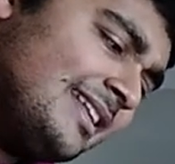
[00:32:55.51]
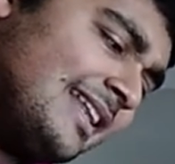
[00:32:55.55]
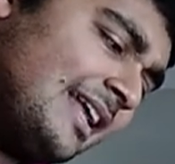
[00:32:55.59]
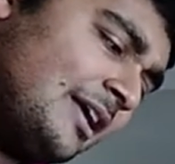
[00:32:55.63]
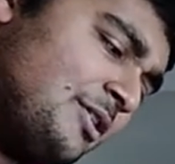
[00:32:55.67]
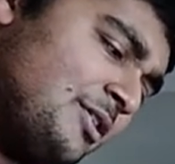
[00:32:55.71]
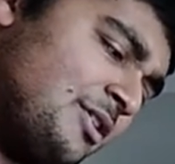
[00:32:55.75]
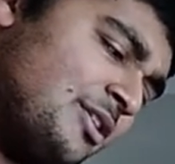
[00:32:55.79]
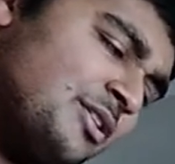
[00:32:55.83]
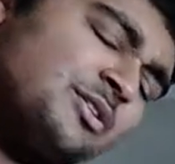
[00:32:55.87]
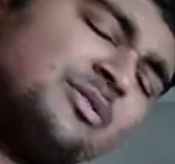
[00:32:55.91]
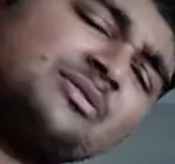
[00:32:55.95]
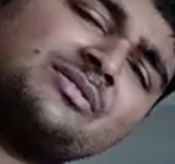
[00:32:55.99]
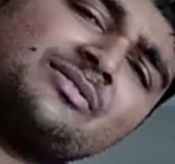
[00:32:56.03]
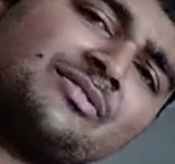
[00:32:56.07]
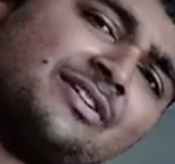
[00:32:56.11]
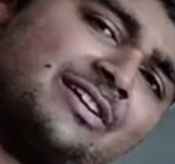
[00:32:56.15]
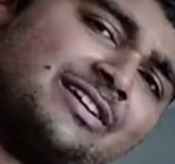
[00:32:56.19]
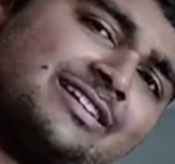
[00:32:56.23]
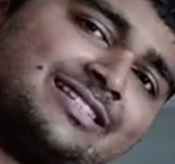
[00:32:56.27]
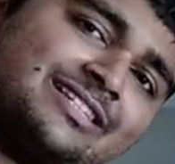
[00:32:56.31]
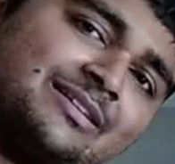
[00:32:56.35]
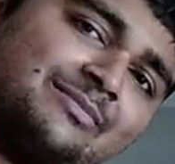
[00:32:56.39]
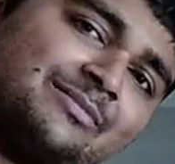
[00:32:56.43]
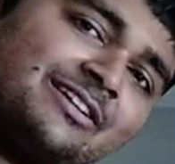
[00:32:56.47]
Now you can use a
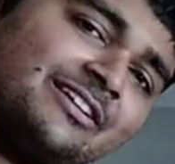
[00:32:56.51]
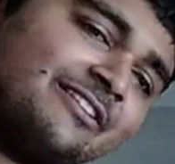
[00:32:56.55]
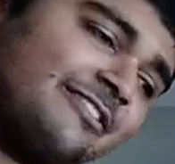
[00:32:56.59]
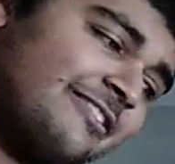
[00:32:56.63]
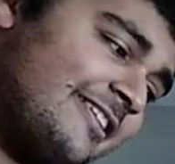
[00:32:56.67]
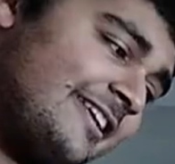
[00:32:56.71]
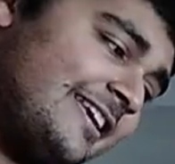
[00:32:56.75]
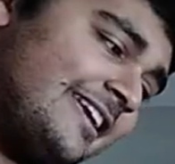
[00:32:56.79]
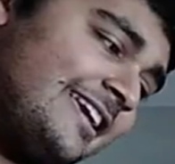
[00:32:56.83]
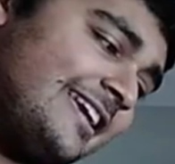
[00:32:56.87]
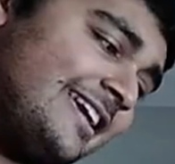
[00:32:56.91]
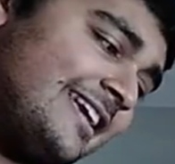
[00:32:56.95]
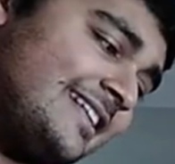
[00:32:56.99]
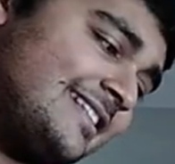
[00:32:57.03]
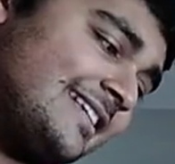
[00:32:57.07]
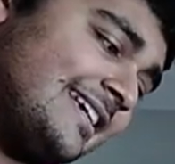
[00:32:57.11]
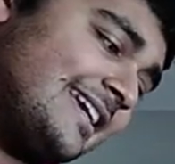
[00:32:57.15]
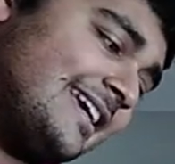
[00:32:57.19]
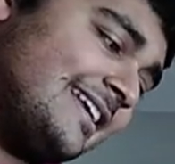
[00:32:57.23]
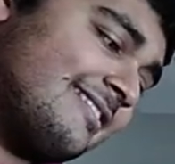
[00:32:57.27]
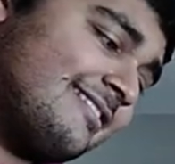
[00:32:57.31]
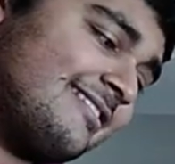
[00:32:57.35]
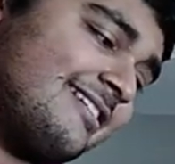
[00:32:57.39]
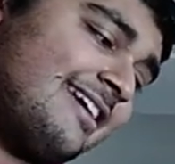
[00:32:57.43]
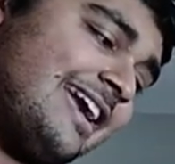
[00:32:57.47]
very similar thing here to
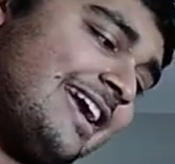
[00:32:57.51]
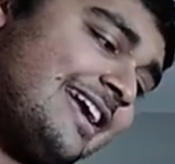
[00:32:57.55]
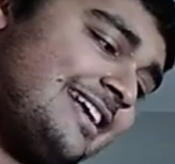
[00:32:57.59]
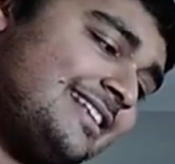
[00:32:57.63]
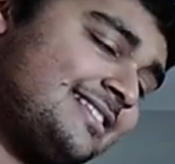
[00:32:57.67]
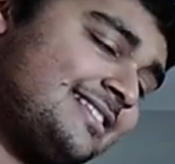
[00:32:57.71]
get the